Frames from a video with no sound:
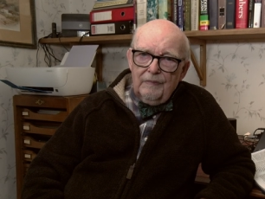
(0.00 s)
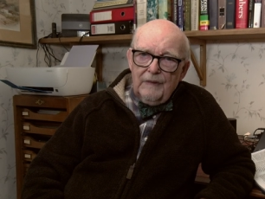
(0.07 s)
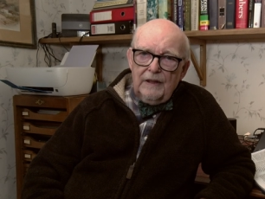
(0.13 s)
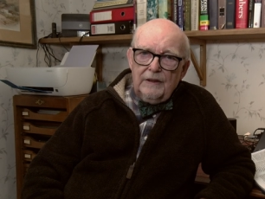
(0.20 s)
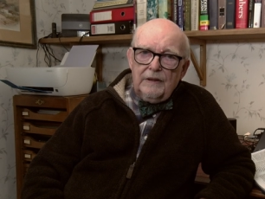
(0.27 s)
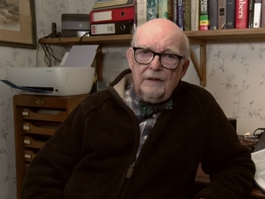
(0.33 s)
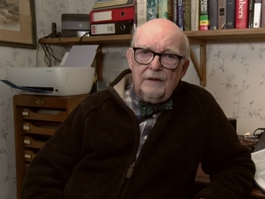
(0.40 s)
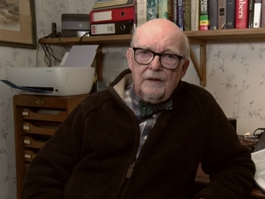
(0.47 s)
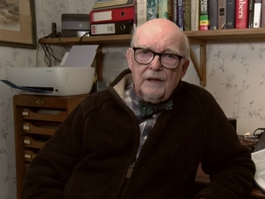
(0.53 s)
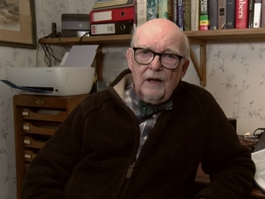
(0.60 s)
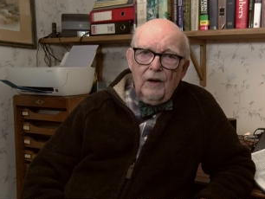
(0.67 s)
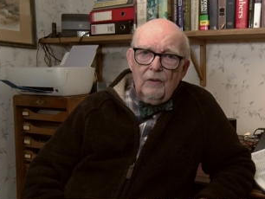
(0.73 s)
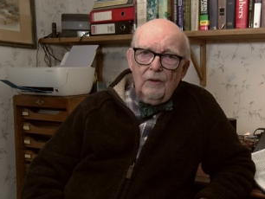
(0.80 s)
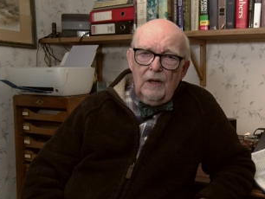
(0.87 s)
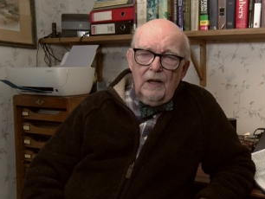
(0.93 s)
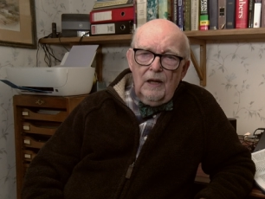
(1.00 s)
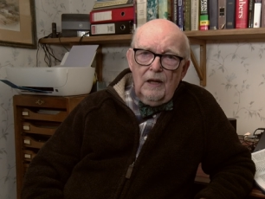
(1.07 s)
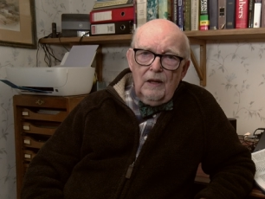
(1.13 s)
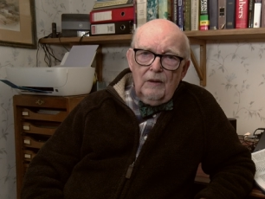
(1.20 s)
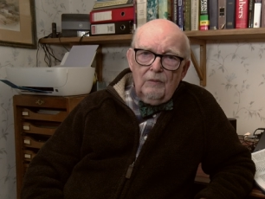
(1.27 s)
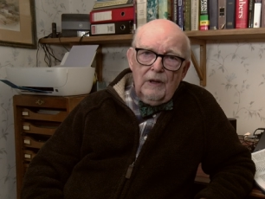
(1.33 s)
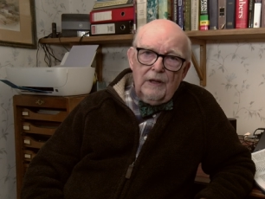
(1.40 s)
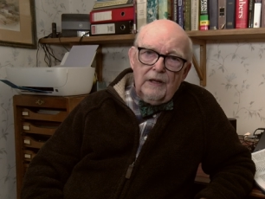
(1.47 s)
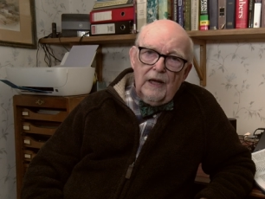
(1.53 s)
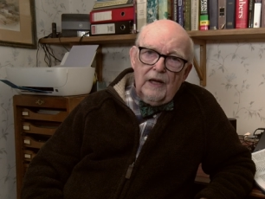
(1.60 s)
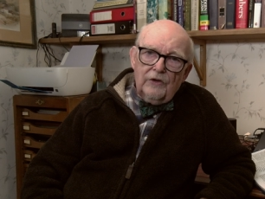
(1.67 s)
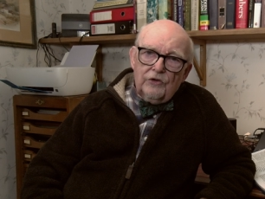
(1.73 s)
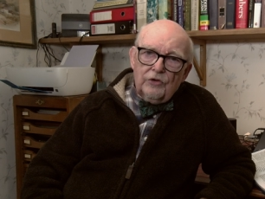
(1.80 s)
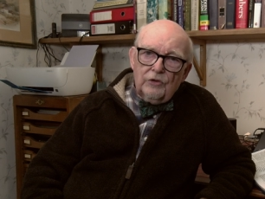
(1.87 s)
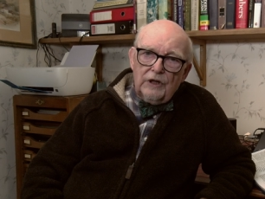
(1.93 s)
It did so when the
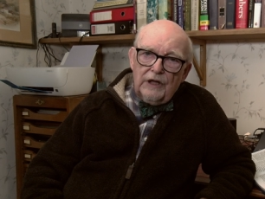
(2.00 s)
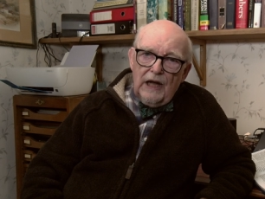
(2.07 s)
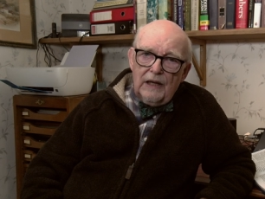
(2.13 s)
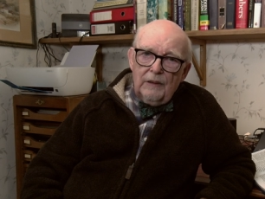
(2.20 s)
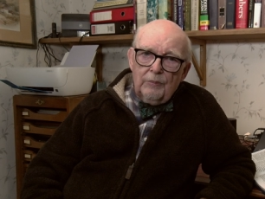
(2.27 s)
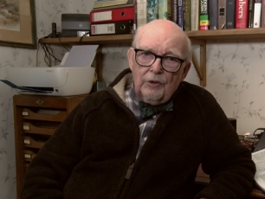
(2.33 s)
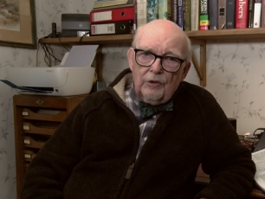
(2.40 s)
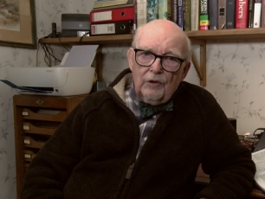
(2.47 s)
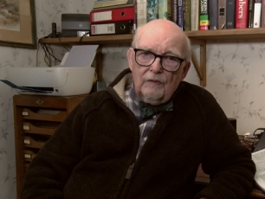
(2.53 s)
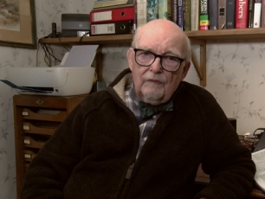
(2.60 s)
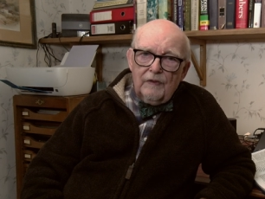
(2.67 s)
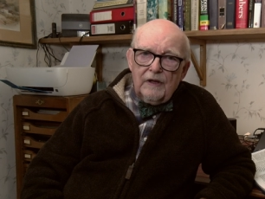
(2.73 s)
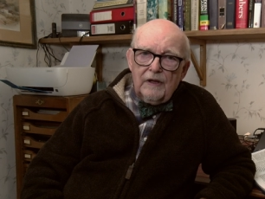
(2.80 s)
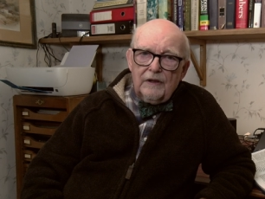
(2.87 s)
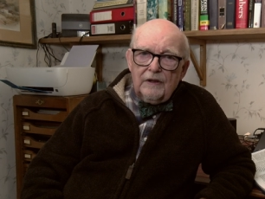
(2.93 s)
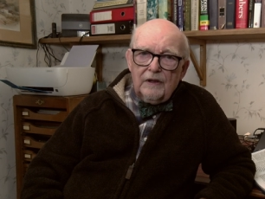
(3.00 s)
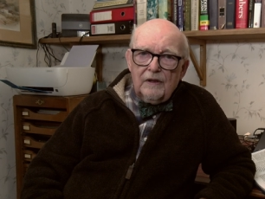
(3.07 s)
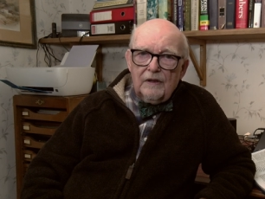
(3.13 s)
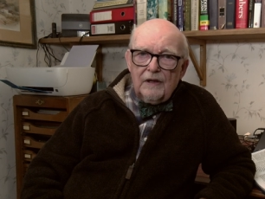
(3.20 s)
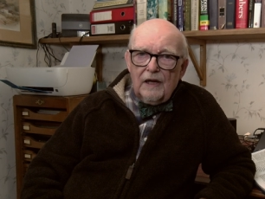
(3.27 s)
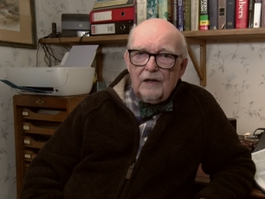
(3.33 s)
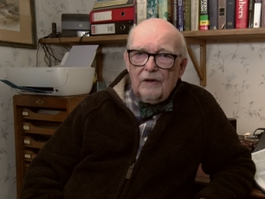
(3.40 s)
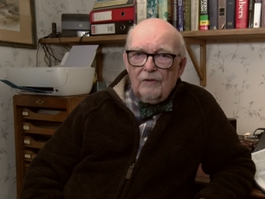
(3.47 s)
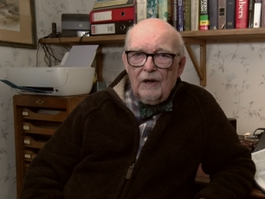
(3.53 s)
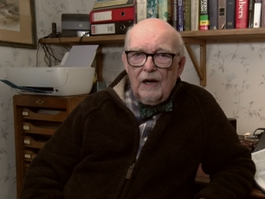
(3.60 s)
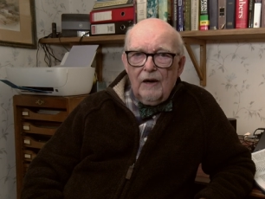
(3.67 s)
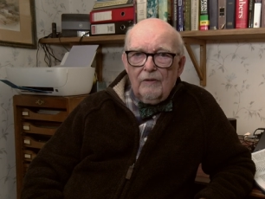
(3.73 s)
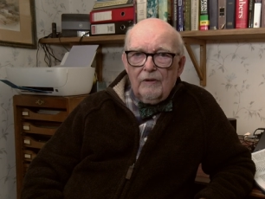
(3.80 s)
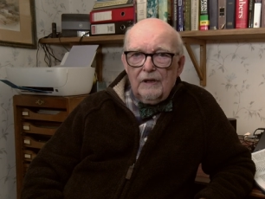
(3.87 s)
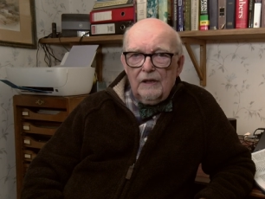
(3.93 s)
angel Gabriel visited
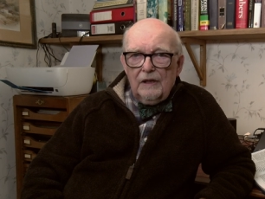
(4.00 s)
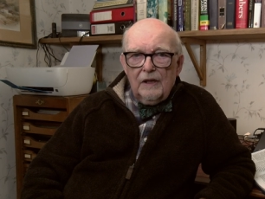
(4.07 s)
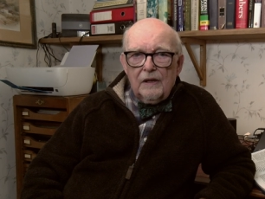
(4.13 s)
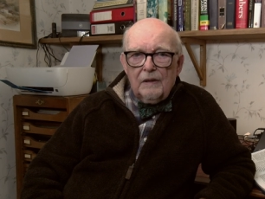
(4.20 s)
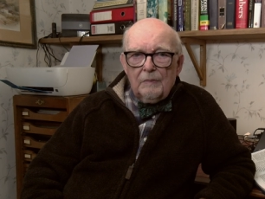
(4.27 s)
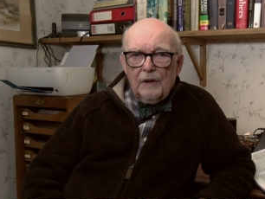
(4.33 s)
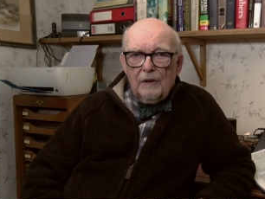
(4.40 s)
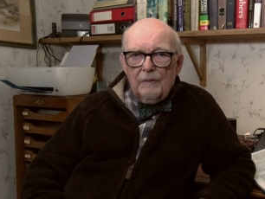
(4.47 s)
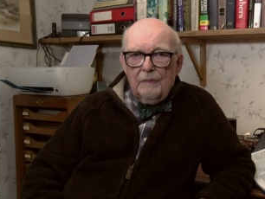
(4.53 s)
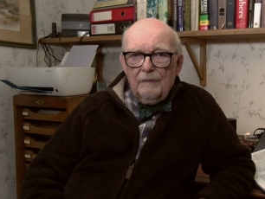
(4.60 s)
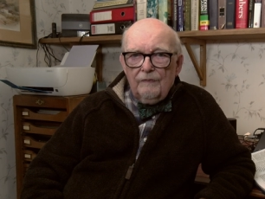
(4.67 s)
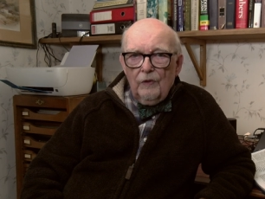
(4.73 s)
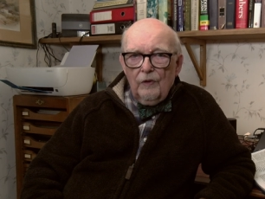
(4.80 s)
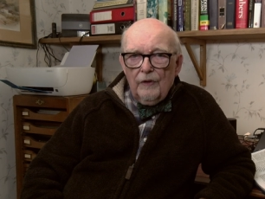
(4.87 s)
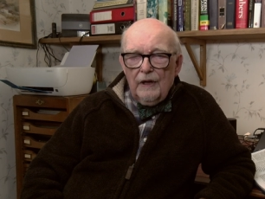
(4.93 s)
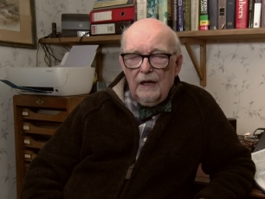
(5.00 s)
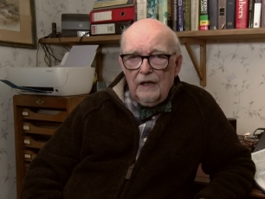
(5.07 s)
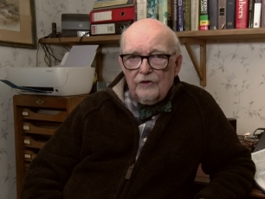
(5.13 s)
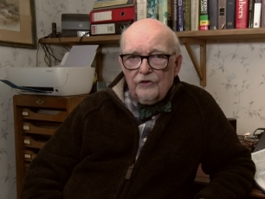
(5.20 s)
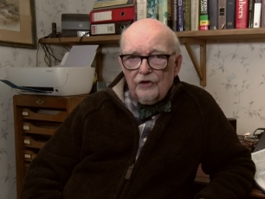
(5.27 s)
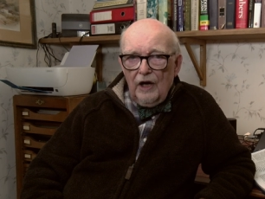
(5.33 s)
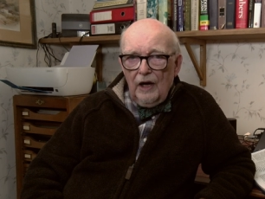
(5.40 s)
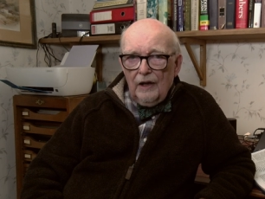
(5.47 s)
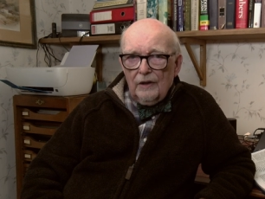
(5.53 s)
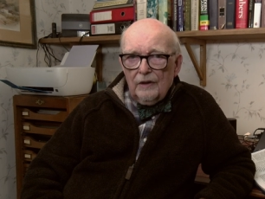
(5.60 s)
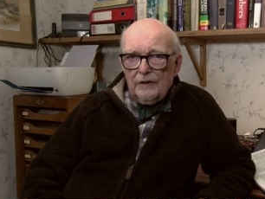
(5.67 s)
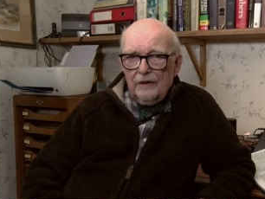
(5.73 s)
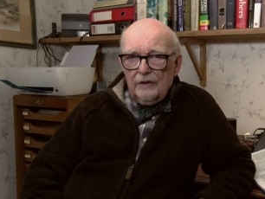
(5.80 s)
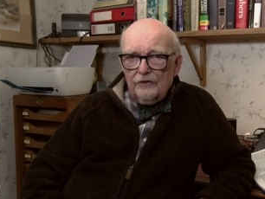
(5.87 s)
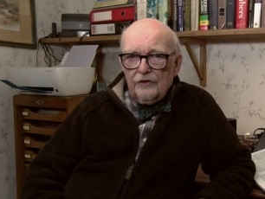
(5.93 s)
Zachariah and Elizabeth before their
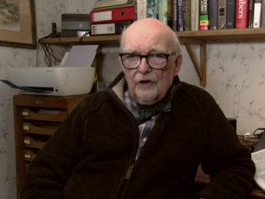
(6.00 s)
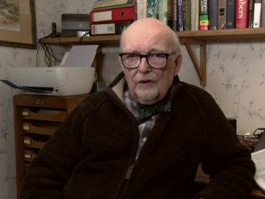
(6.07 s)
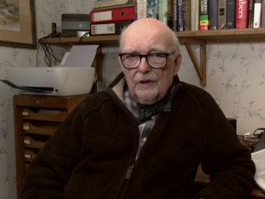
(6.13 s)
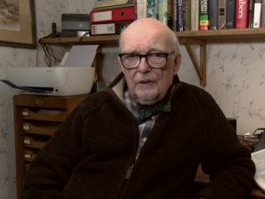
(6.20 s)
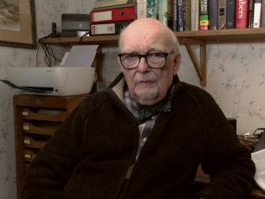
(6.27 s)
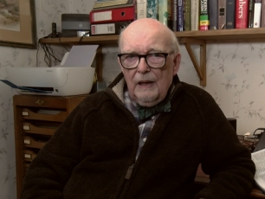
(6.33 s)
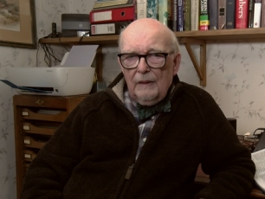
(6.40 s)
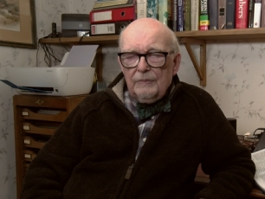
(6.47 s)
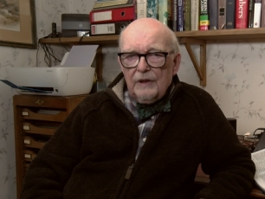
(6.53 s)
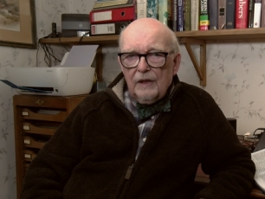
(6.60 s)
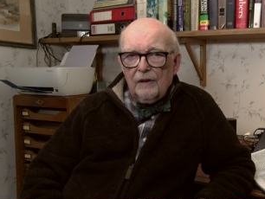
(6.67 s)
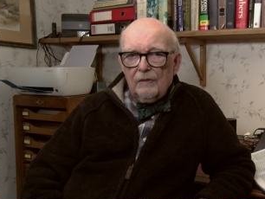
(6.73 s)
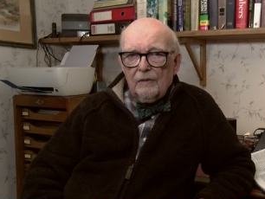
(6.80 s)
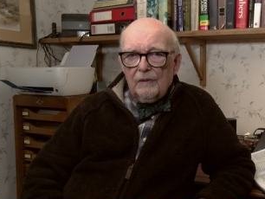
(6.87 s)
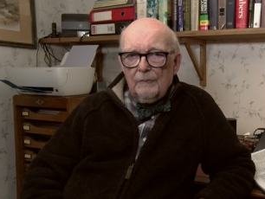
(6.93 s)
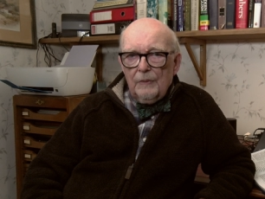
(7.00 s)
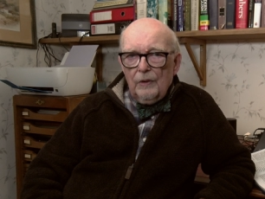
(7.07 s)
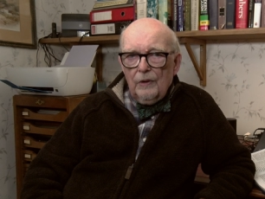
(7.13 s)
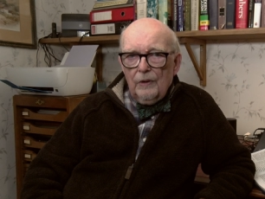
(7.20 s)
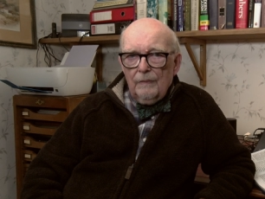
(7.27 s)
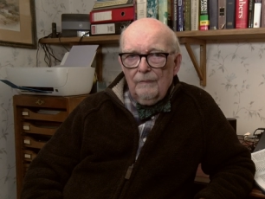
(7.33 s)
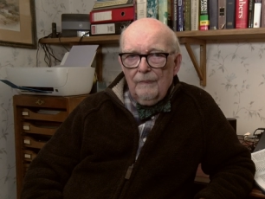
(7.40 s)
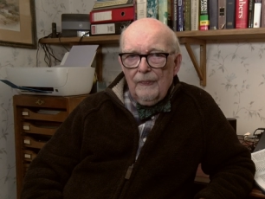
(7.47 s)
child, John the Baptist, was born.